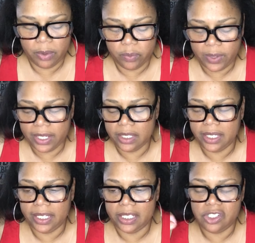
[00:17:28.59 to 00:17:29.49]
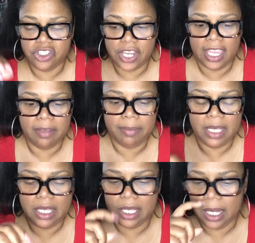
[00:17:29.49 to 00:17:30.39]
Irena and
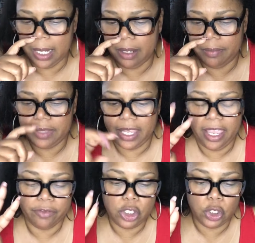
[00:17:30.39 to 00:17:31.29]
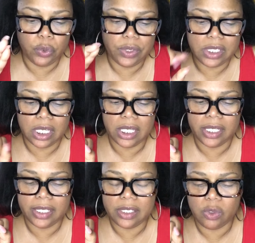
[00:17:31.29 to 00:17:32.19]
Jamie, um, they have two
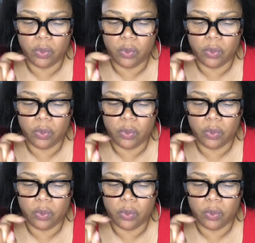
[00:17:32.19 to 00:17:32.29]
sons.